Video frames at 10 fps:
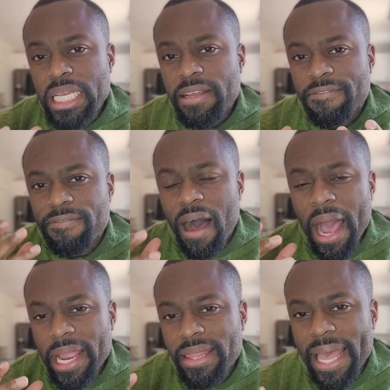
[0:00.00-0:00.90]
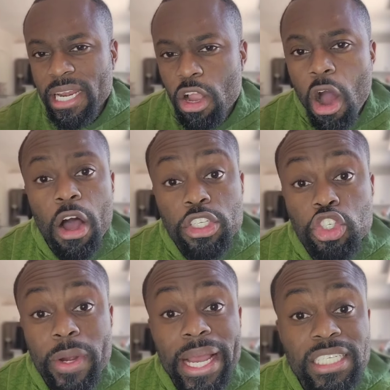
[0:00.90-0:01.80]
define that
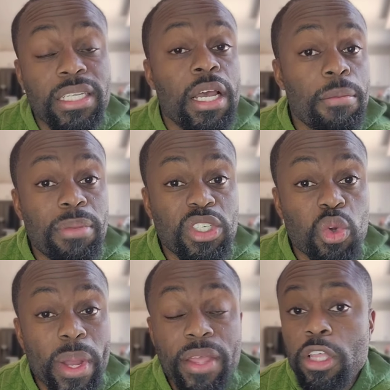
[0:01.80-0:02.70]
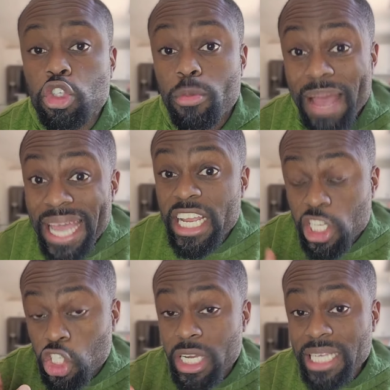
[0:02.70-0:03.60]
contrast between the dramatic
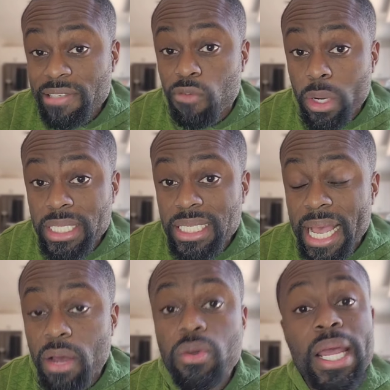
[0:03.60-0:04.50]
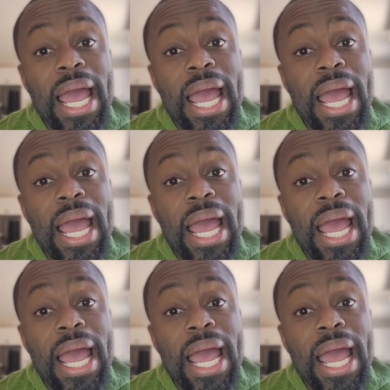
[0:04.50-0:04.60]
chest voice sound